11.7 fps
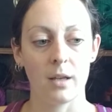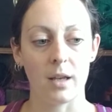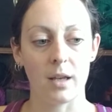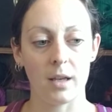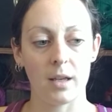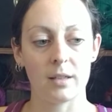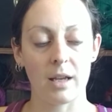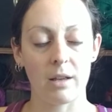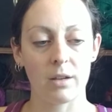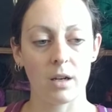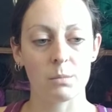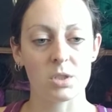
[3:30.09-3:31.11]
And now
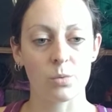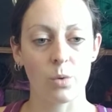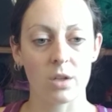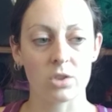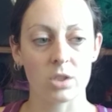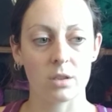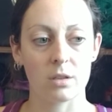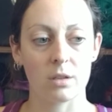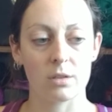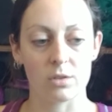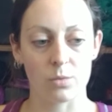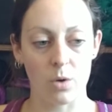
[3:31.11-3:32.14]
that I'm
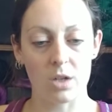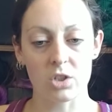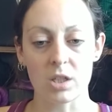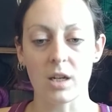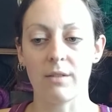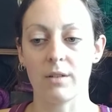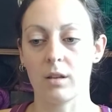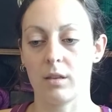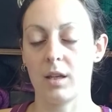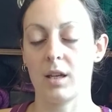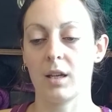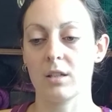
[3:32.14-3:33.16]
swatching
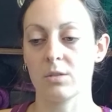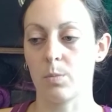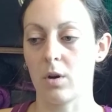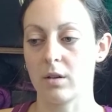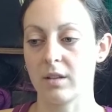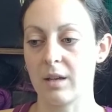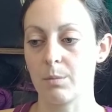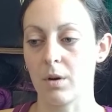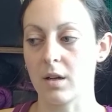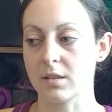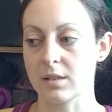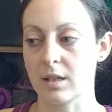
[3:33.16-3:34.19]
everything as part of that
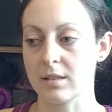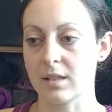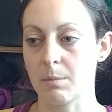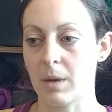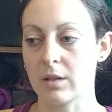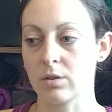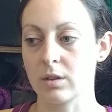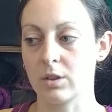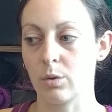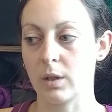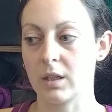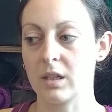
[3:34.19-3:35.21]
process, I'm actually
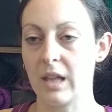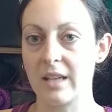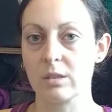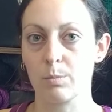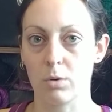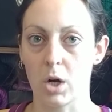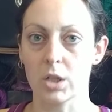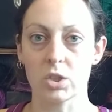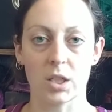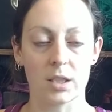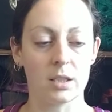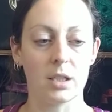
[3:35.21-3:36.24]
doing less
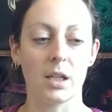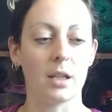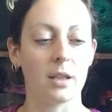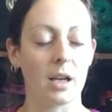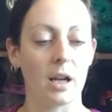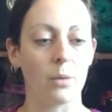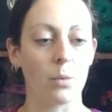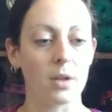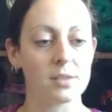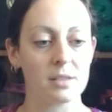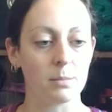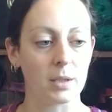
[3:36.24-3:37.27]
project knitting than I
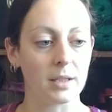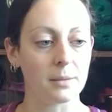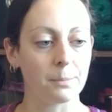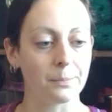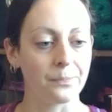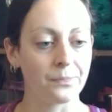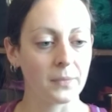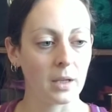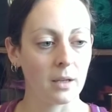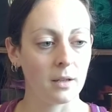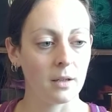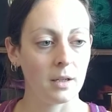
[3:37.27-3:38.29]
want to be.
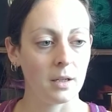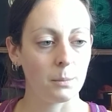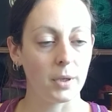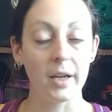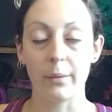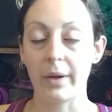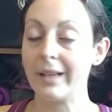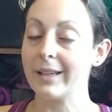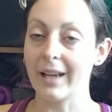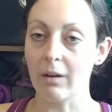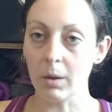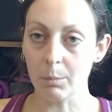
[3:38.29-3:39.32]
But anyway,
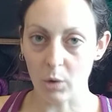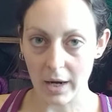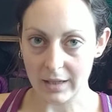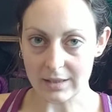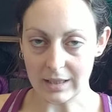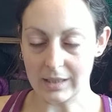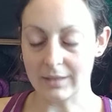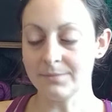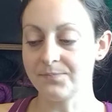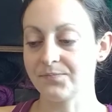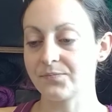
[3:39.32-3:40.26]
now I'm ranting.